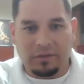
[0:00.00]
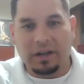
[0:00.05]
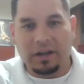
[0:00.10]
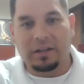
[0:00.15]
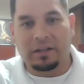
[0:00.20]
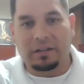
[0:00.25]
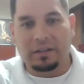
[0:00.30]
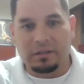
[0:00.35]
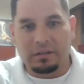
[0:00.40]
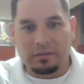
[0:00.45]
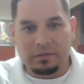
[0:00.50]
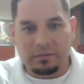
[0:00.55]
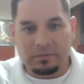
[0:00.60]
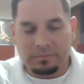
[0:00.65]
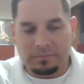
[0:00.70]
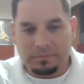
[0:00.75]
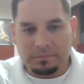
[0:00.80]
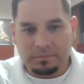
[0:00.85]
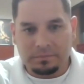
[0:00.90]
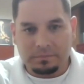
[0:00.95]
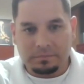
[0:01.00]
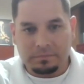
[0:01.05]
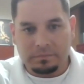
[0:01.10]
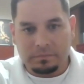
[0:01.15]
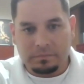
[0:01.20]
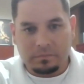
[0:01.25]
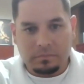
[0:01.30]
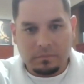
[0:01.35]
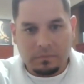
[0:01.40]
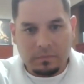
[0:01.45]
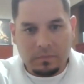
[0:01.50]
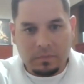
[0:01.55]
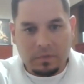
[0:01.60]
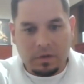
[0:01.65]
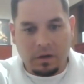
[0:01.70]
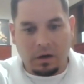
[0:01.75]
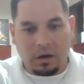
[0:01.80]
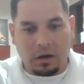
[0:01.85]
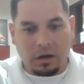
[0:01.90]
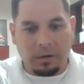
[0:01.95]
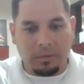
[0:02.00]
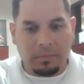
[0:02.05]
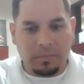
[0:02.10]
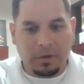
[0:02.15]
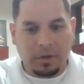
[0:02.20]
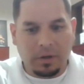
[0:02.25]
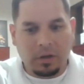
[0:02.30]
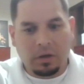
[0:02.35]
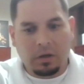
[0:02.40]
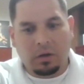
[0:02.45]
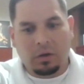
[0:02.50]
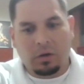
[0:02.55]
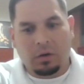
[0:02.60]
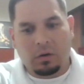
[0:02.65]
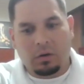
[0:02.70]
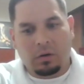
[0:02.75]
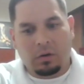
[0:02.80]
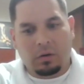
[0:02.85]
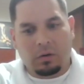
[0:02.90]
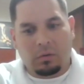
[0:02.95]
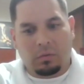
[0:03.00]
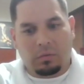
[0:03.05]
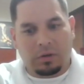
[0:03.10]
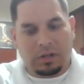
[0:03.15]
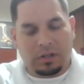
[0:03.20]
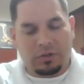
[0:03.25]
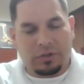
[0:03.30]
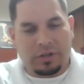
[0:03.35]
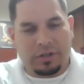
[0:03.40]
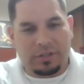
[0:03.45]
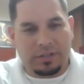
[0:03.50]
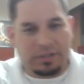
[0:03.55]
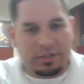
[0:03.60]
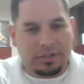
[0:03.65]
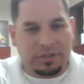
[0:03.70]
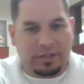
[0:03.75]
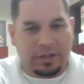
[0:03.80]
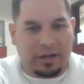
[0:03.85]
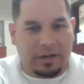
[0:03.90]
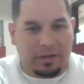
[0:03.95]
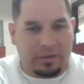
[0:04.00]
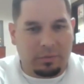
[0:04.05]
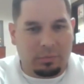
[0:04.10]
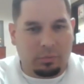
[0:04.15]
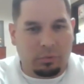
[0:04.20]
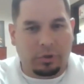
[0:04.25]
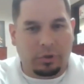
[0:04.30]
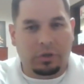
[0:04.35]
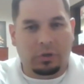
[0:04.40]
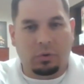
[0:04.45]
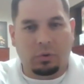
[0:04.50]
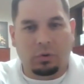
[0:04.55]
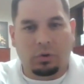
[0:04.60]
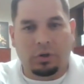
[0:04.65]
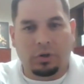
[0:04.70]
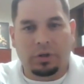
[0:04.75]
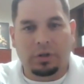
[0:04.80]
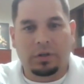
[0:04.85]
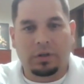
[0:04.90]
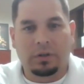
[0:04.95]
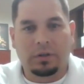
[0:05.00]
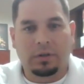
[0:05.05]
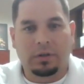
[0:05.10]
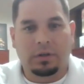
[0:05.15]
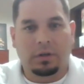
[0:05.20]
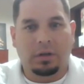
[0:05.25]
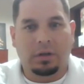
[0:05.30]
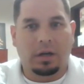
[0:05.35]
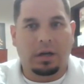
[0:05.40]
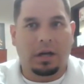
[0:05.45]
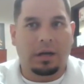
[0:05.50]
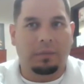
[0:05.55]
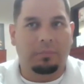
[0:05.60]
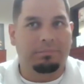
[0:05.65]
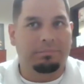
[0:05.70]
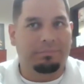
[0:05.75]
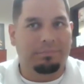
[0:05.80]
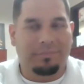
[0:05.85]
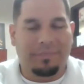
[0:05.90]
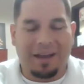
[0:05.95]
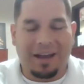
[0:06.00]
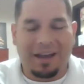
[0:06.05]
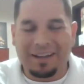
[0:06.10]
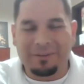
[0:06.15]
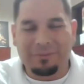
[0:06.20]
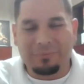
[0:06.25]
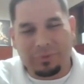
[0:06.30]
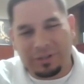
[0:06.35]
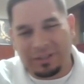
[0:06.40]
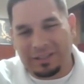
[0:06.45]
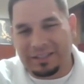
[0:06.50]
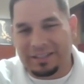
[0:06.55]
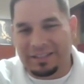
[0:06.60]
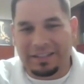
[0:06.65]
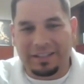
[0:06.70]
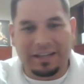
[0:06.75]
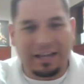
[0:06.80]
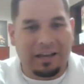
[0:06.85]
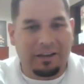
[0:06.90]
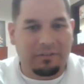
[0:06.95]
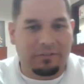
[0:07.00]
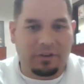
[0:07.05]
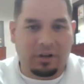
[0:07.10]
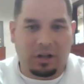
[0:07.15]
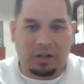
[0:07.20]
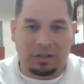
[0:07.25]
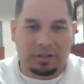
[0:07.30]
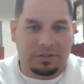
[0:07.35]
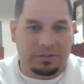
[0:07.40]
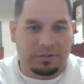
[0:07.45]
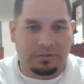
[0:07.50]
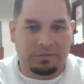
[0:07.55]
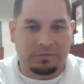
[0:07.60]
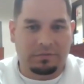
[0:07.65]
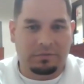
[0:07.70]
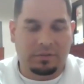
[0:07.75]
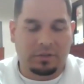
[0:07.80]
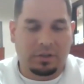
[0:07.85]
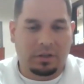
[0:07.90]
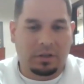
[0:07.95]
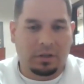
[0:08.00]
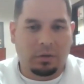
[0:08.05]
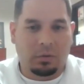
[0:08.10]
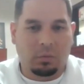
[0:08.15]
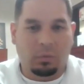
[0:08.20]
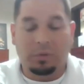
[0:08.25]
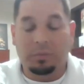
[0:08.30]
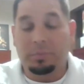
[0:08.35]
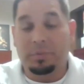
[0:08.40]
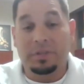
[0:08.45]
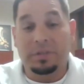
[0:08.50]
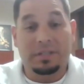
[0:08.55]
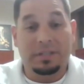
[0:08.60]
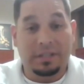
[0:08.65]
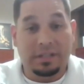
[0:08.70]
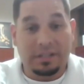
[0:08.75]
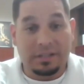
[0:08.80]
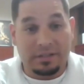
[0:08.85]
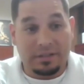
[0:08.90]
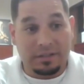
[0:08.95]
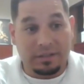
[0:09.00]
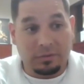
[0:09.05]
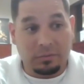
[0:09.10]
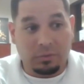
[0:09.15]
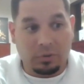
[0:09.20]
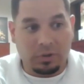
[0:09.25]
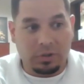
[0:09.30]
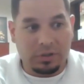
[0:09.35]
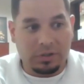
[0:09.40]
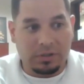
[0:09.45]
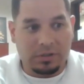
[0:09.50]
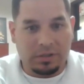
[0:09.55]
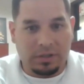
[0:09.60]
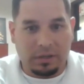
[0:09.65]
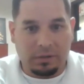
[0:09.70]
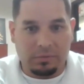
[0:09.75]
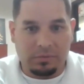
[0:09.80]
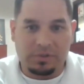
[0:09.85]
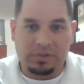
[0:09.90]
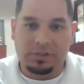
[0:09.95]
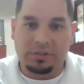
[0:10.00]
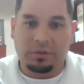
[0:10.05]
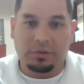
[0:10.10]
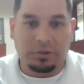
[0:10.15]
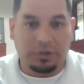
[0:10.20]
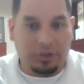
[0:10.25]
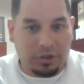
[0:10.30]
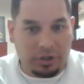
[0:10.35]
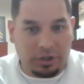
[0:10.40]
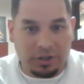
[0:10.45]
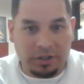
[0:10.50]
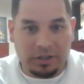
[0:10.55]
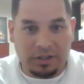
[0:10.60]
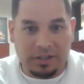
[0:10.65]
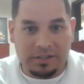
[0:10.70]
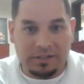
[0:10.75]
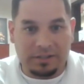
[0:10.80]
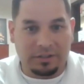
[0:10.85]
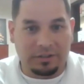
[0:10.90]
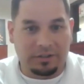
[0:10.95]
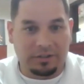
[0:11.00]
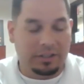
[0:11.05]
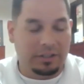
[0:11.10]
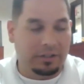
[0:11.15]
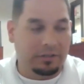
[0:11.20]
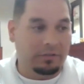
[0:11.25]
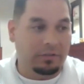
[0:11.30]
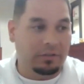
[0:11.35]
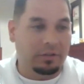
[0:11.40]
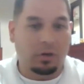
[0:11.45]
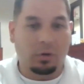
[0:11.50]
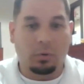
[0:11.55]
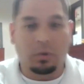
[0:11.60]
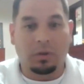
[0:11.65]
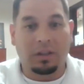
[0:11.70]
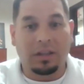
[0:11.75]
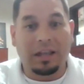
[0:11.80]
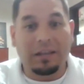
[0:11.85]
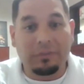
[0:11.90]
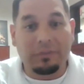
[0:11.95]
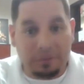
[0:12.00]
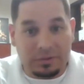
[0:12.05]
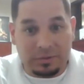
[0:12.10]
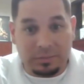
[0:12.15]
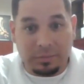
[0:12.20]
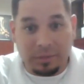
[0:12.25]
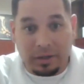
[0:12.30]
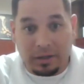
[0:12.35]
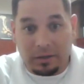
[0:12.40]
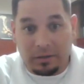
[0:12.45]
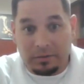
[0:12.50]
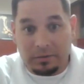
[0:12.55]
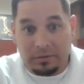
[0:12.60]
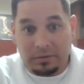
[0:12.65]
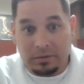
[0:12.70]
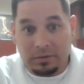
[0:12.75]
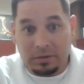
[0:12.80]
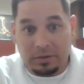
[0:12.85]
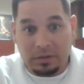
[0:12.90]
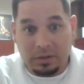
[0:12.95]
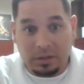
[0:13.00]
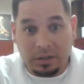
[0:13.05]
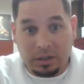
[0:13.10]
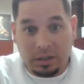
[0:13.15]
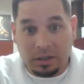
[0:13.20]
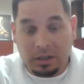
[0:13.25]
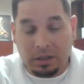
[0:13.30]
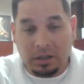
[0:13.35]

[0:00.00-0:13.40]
fighting. Um, when I transitioned out of the Marine Corps, uh, I really didn't have knowledge of what PTSD was. I was still young. I still didn't even know what life was about. Mm-hmm.